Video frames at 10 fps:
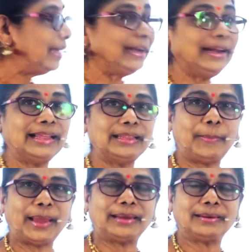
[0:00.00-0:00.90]
another
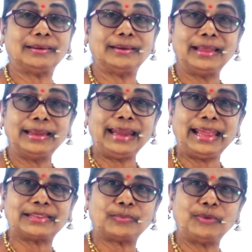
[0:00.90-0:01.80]
pattern.
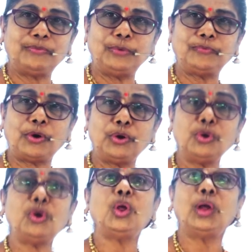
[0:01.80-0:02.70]
Next, what will
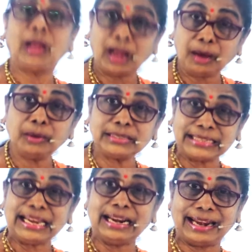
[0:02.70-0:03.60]
follow? Our
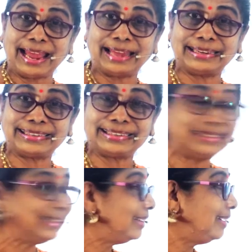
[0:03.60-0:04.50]
single hat.
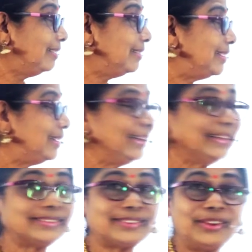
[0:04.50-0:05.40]
Good.
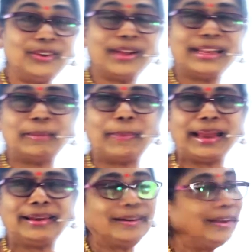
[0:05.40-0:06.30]
So you look at the
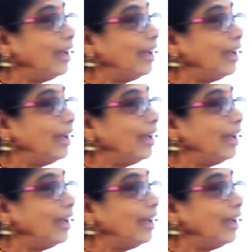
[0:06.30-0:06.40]
pattern